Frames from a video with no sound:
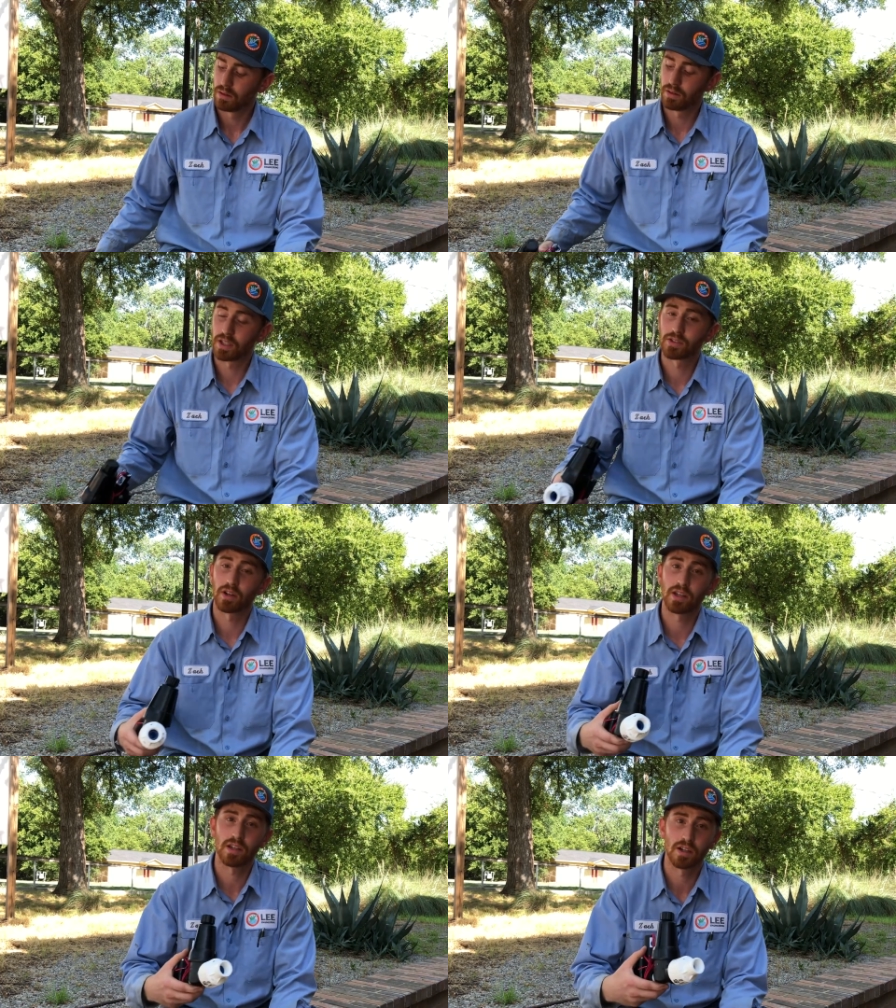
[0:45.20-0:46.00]
This
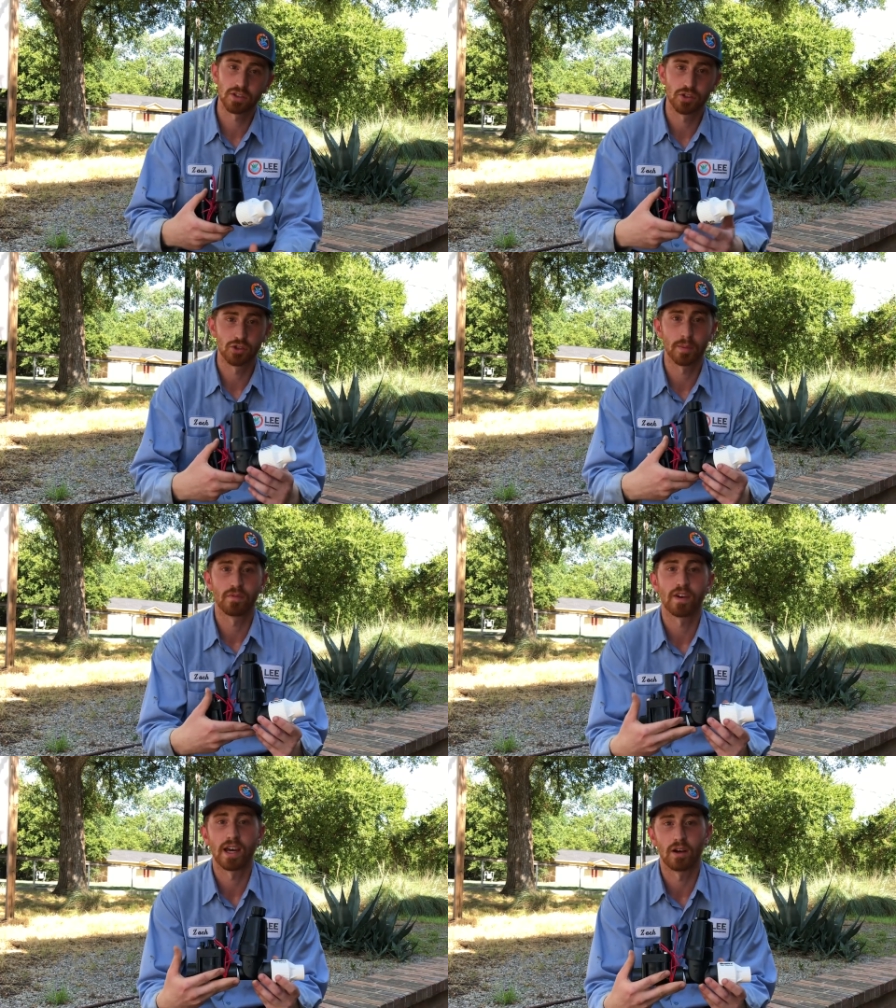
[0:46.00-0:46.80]
right here is a drip
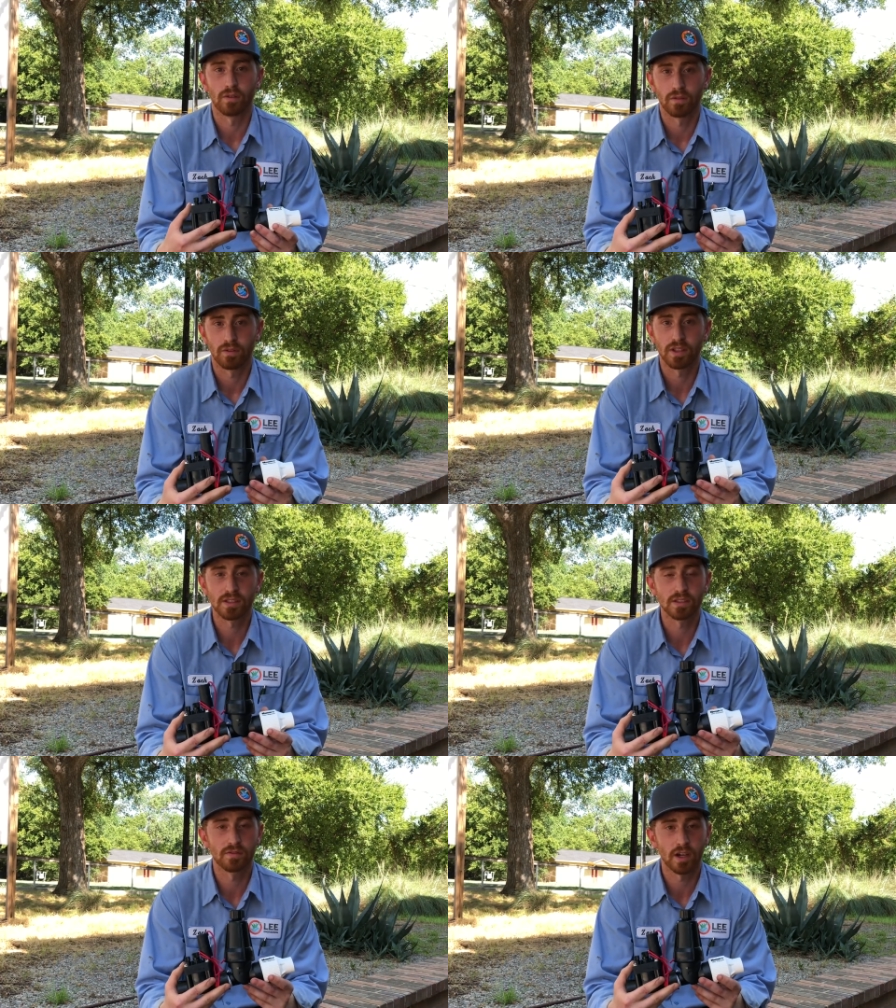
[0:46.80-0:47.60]
valve.
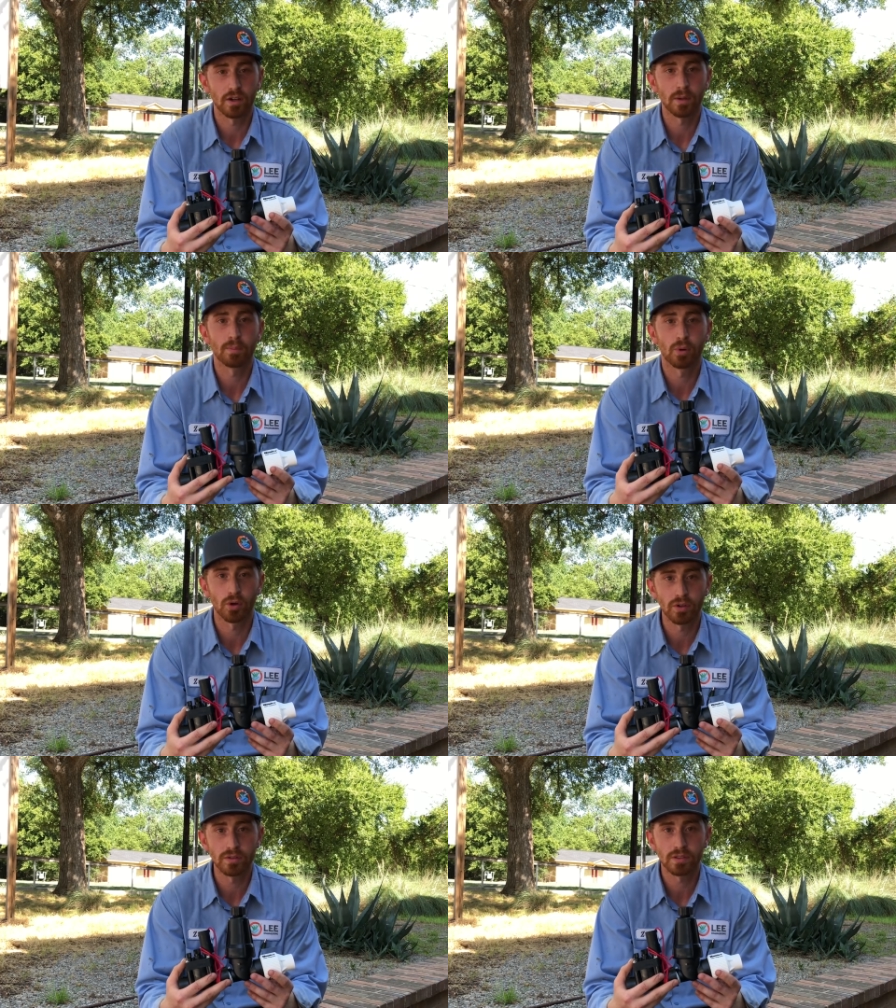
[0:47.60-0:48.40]
This is very
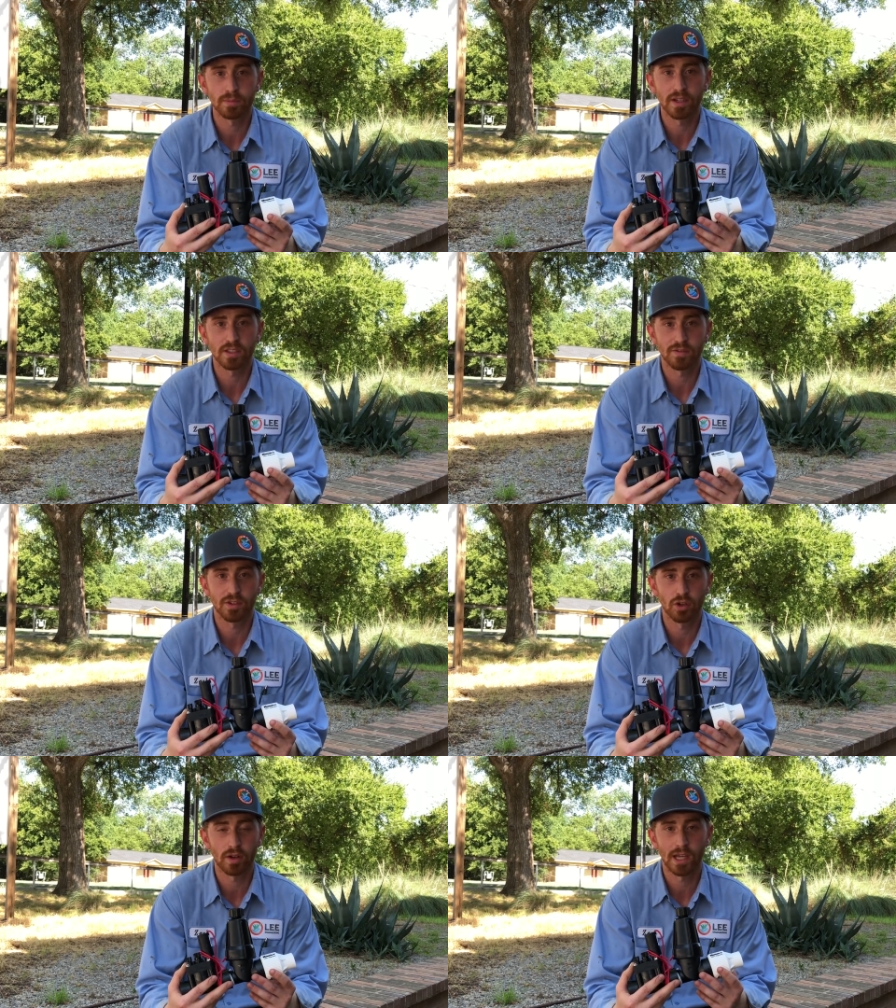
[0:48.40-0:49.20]
important because if you
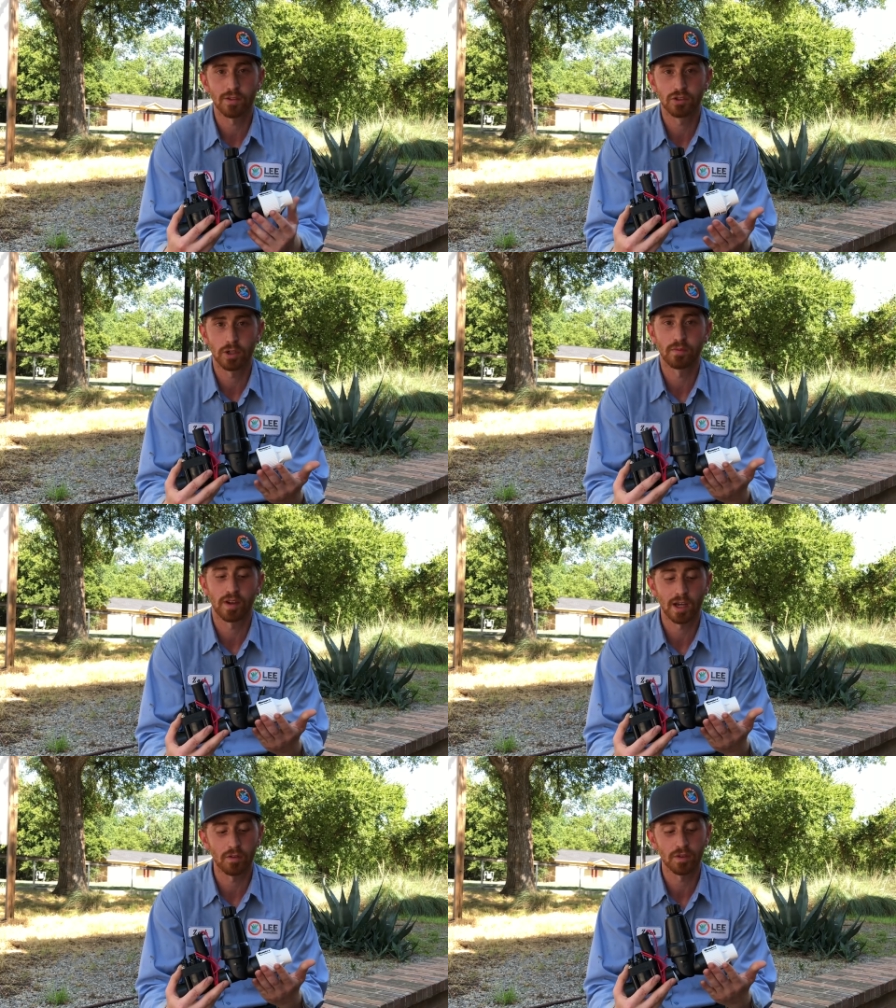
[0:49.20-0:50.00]
don't have a drip
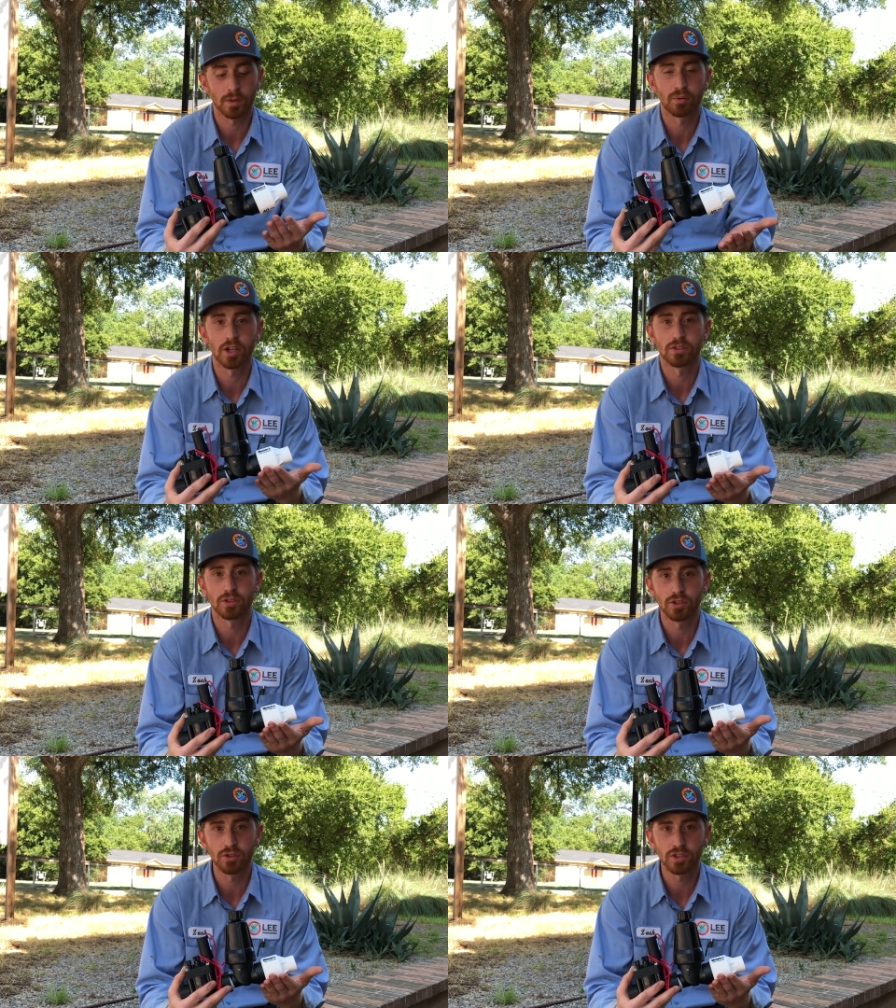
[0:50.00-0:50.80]
valve with a pressure
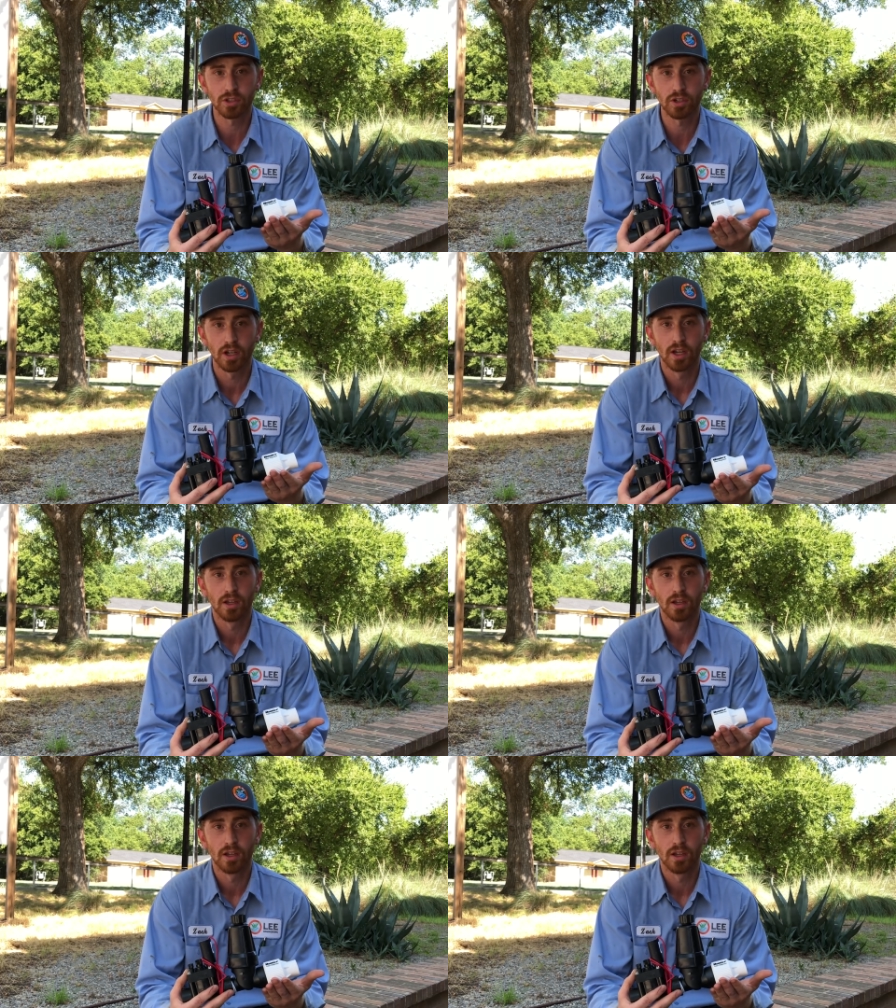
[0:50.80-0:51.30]
reducer,